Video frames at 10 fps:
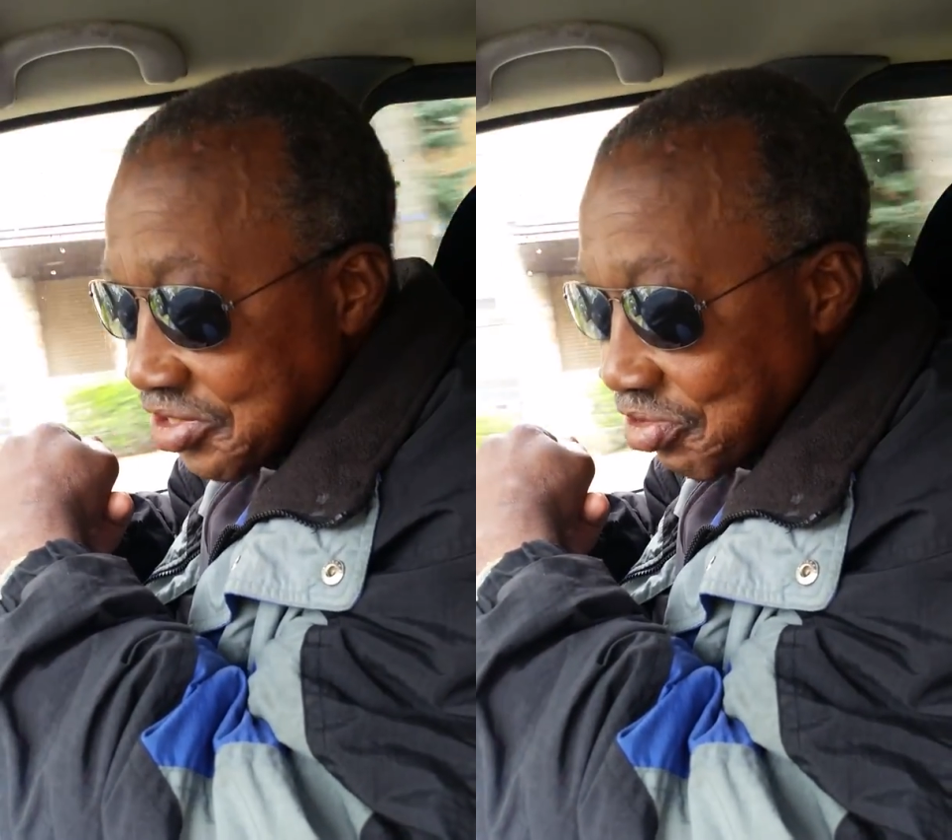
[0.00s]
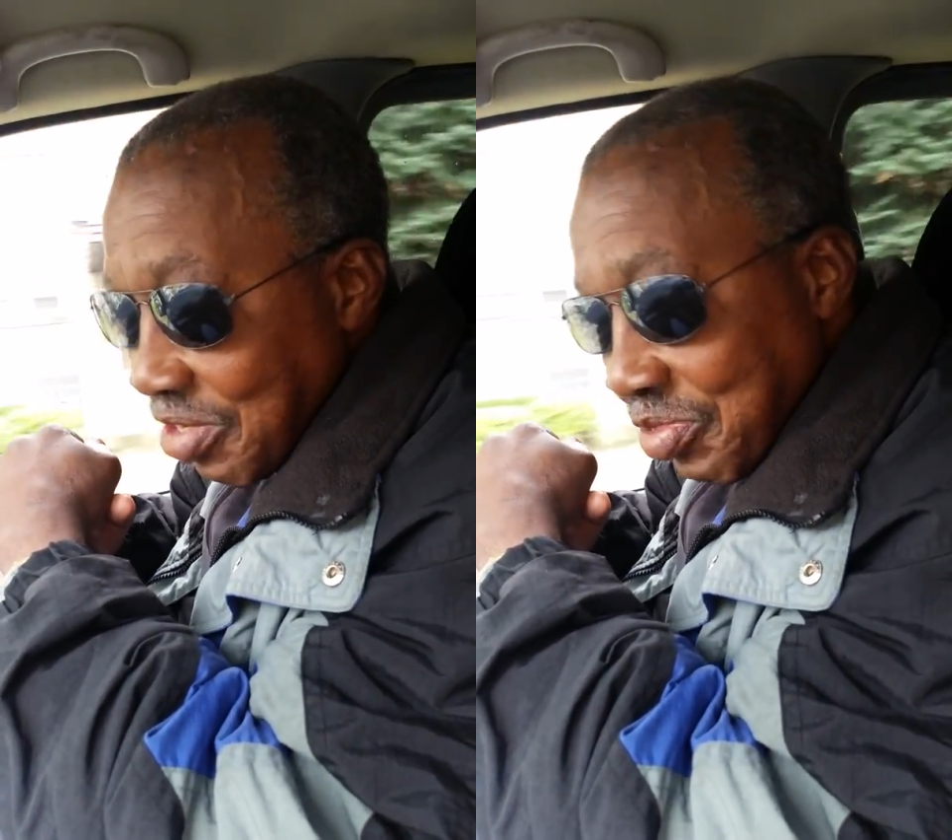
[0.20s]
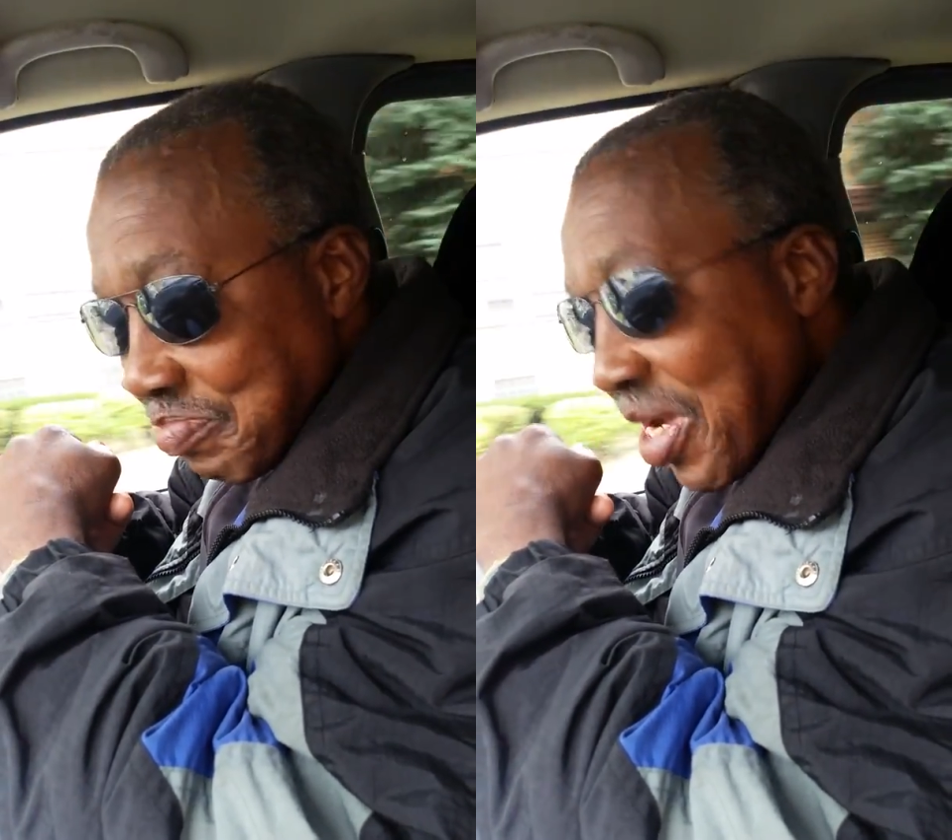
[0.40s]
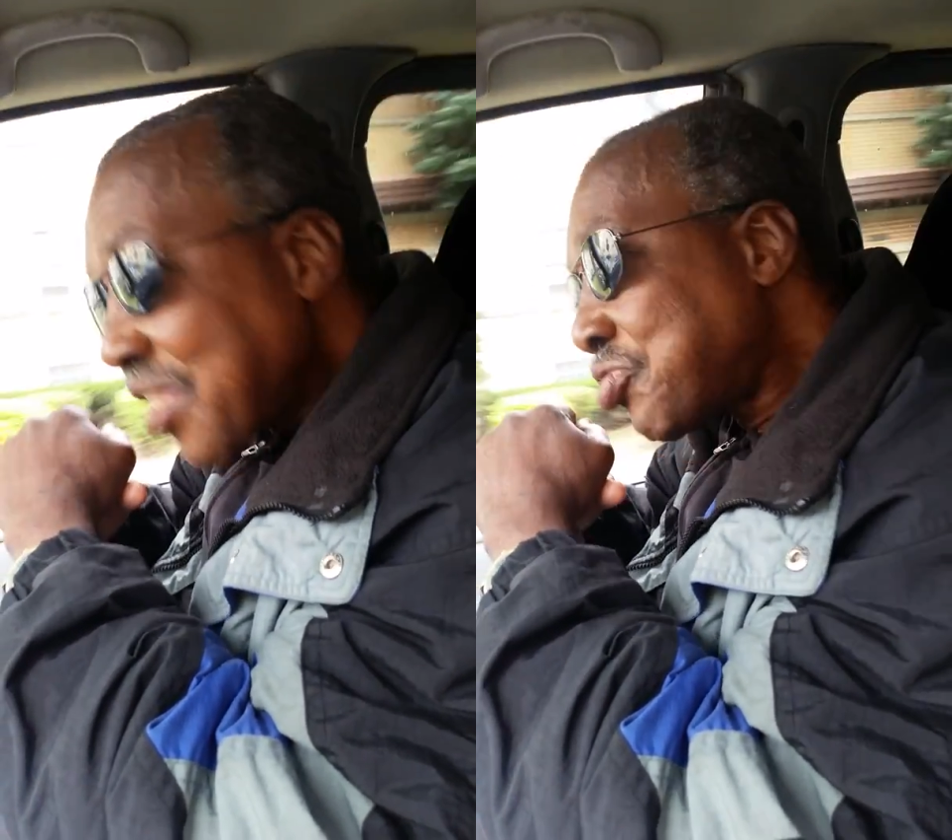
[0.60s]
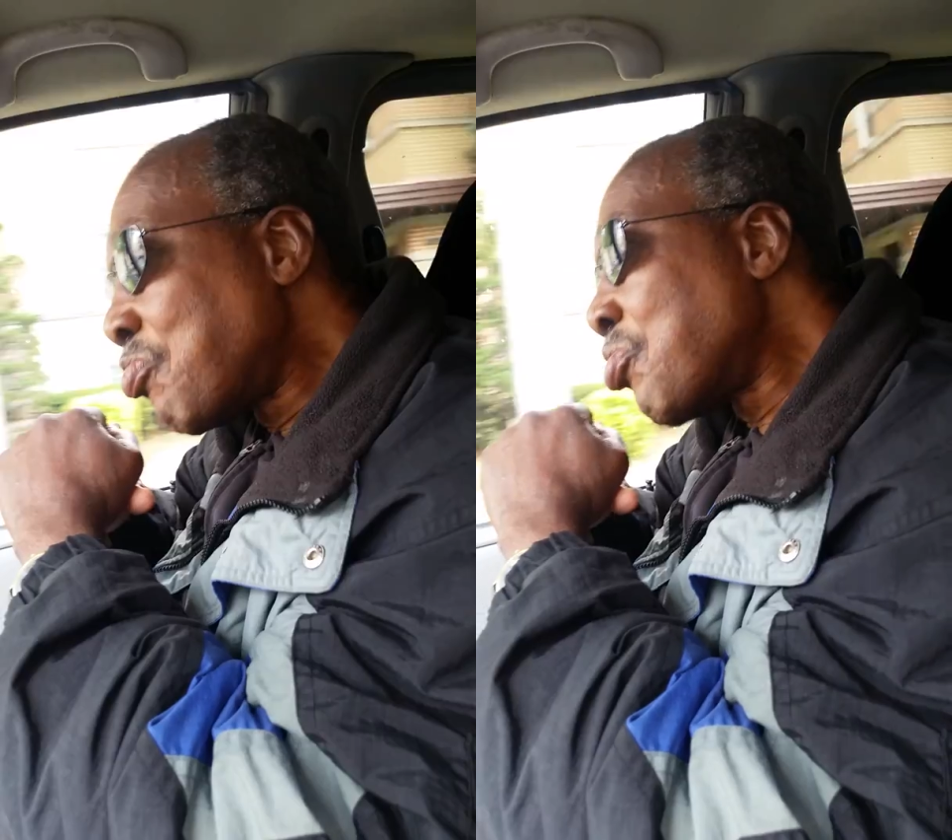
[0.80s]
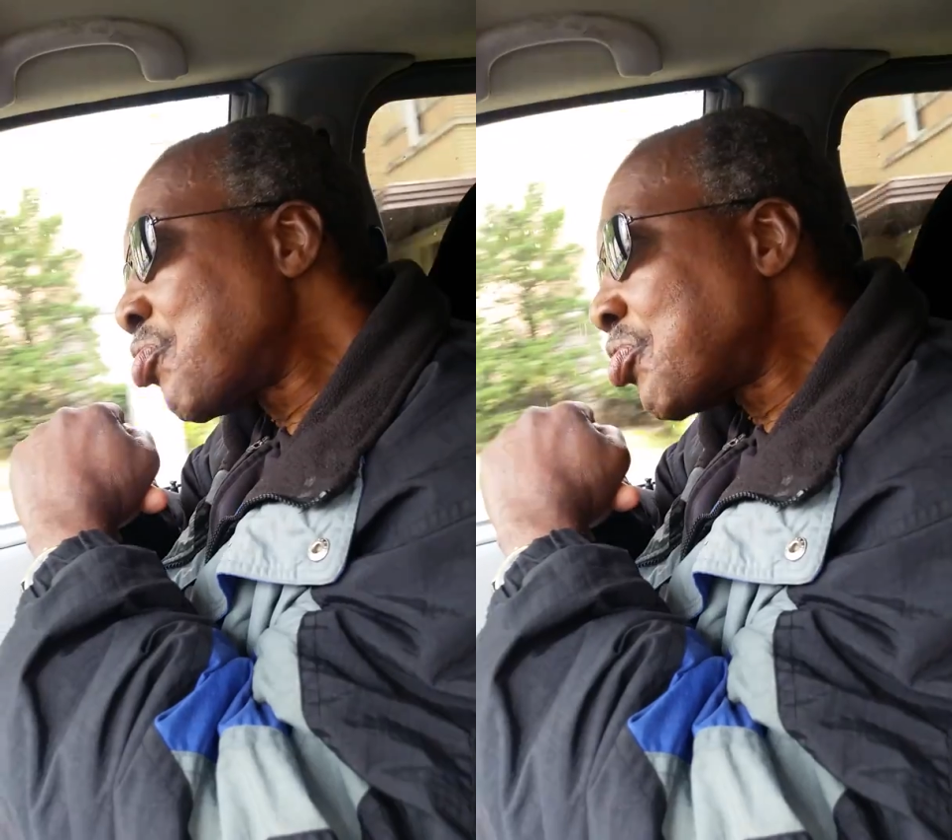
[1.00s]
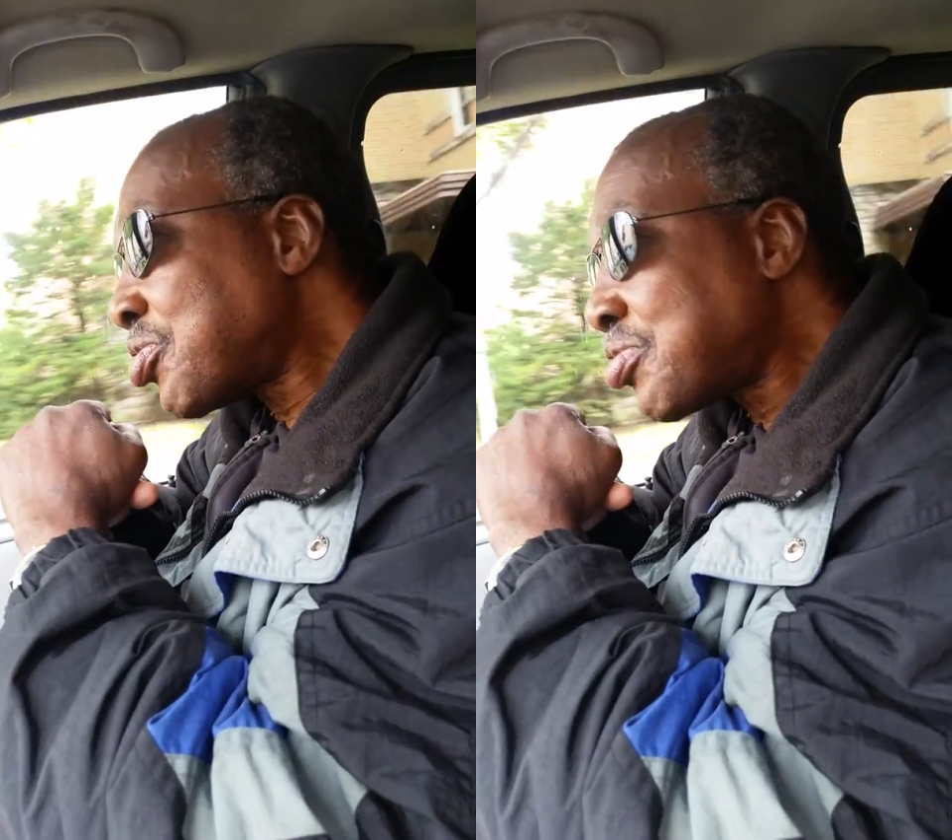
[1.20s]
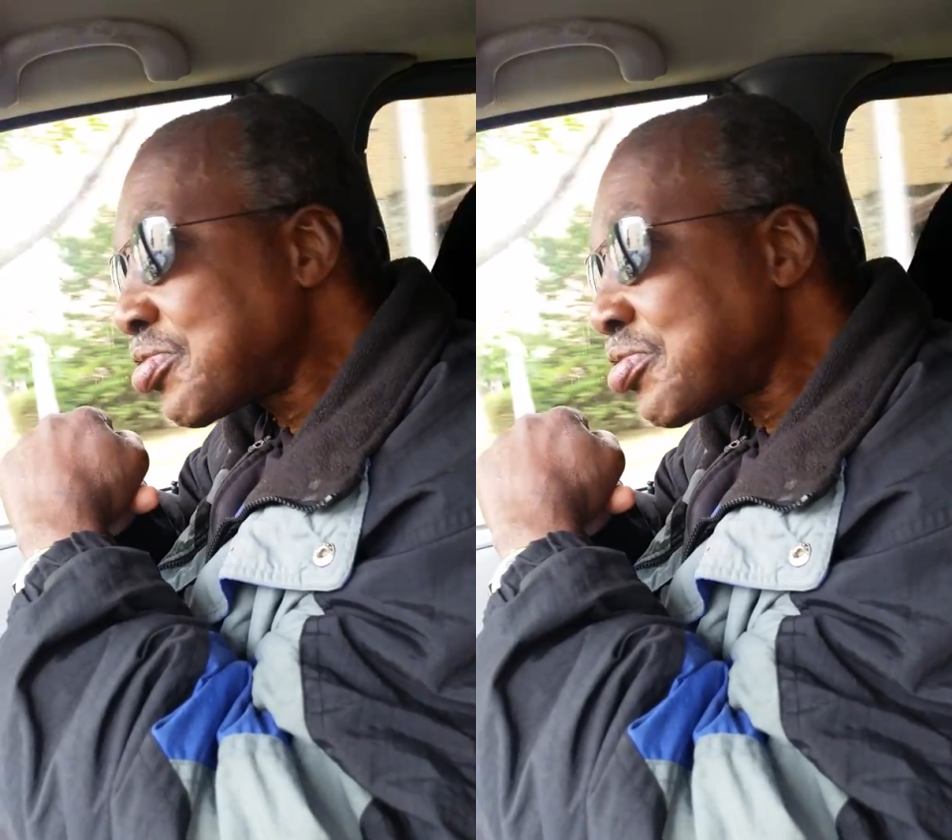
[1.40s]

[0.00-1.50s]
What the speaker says: so I went back to work